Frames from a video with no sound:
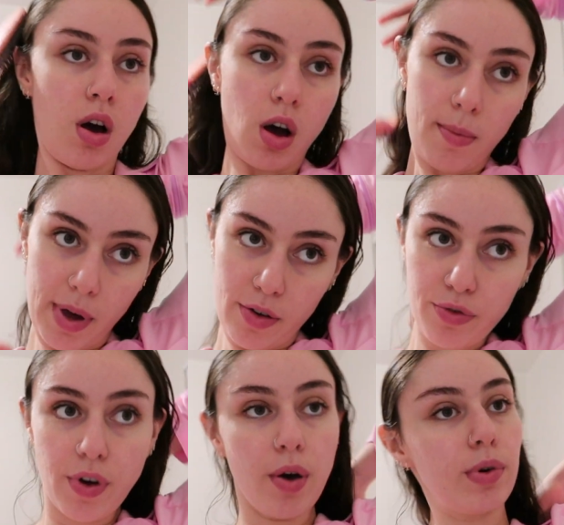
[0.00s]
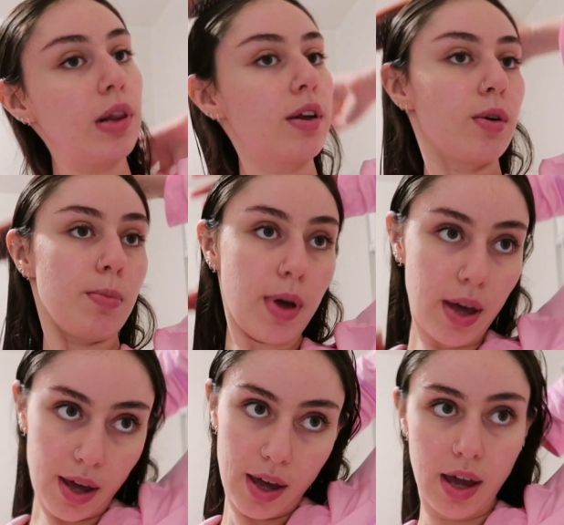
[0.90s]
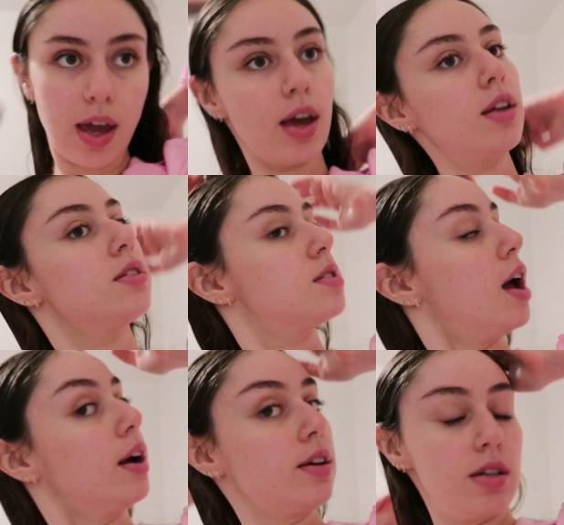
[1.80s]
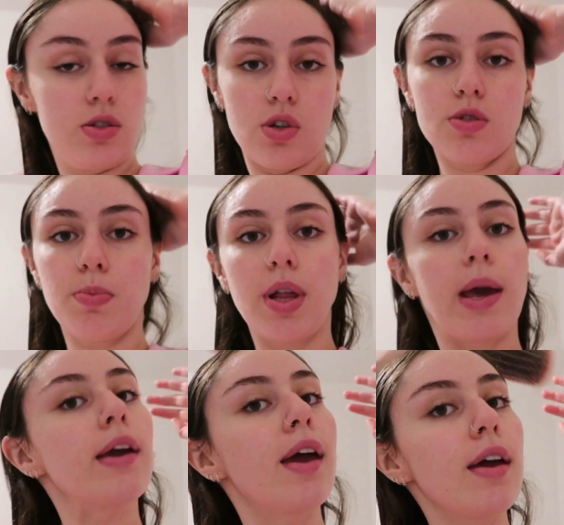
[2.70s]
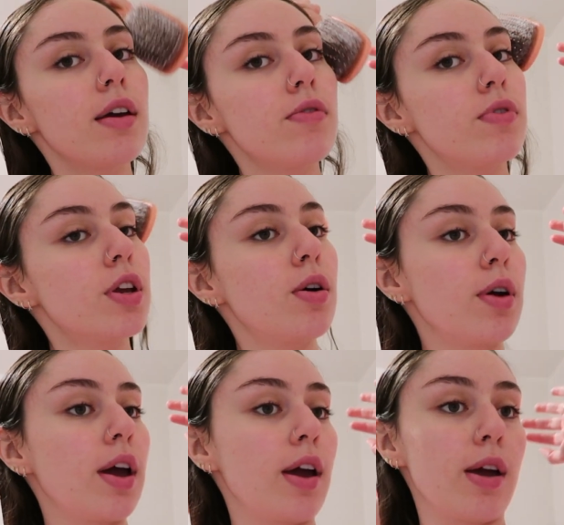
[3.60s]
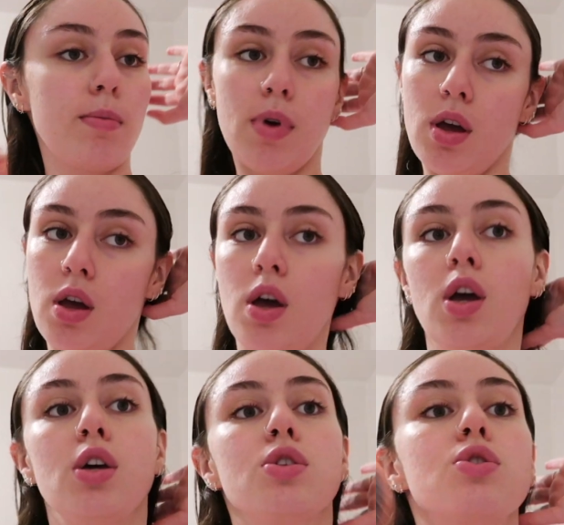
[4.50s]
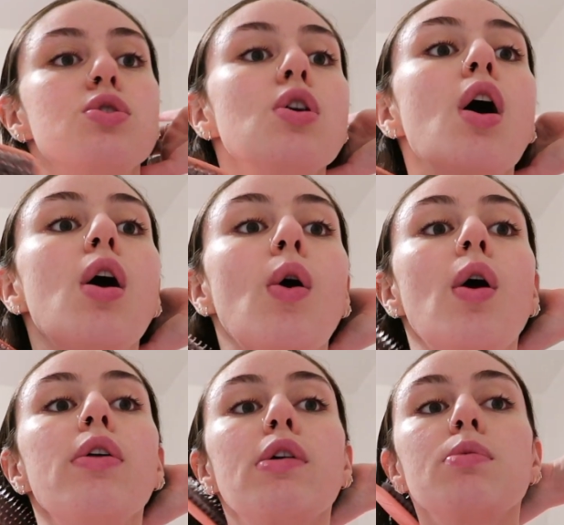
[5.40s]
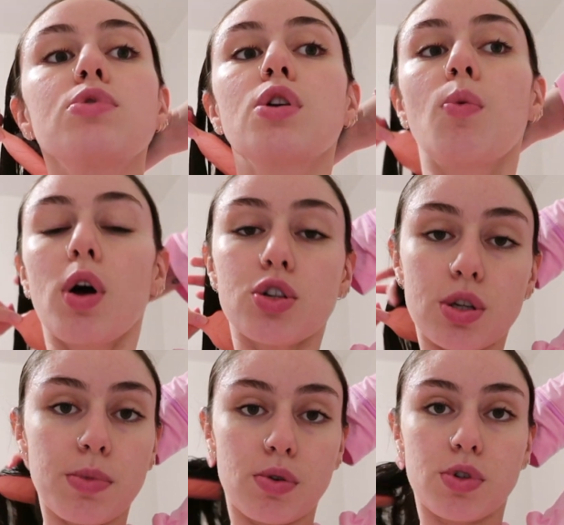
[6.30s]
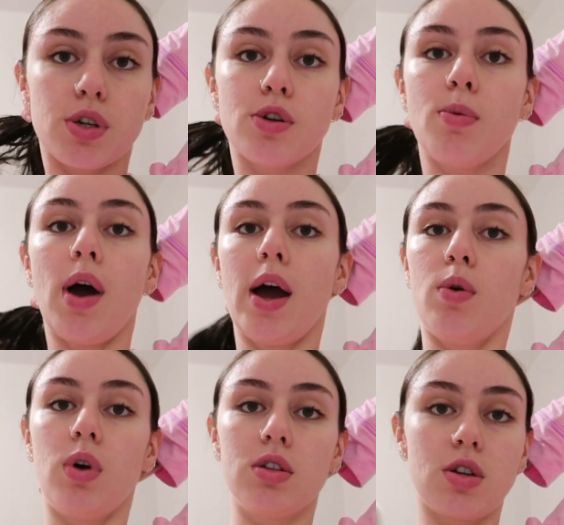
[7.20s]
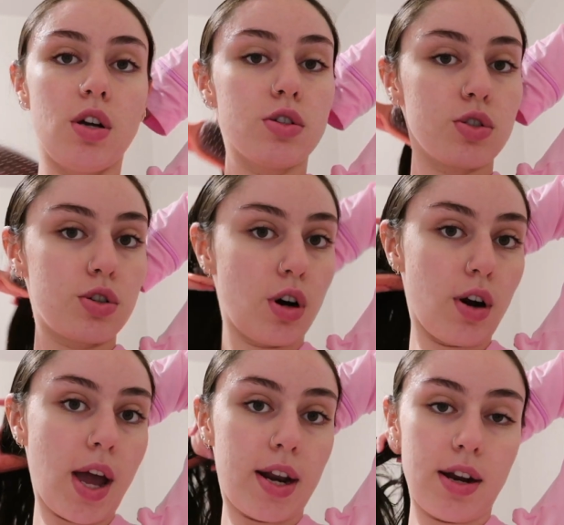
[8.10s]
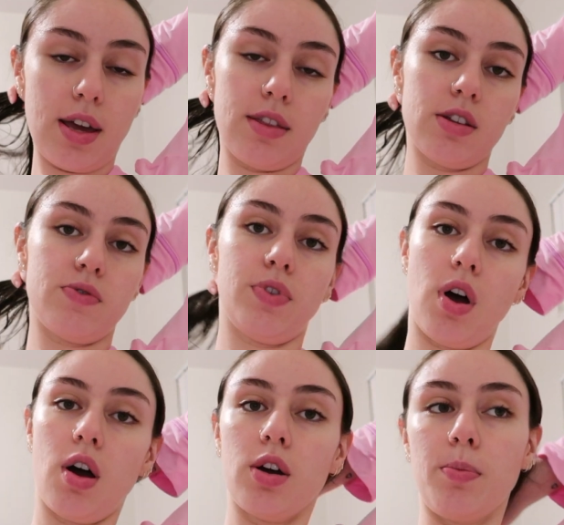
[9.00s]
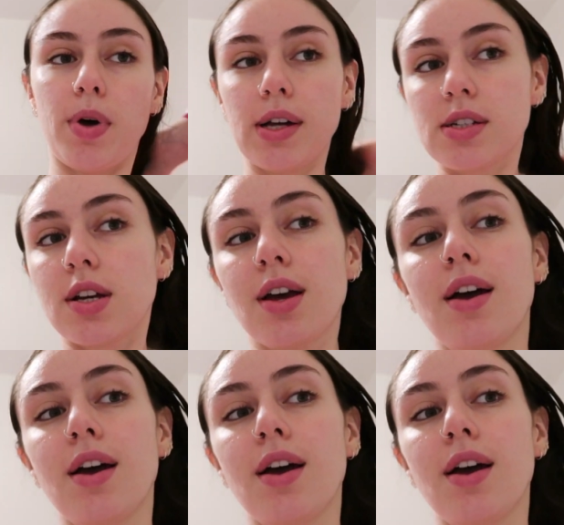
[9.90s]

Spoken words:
on my phone a little bit, and Zach is just playing a video game. So I think I'm just gonna watch some YouTube. I was gonna start editing this vlog, but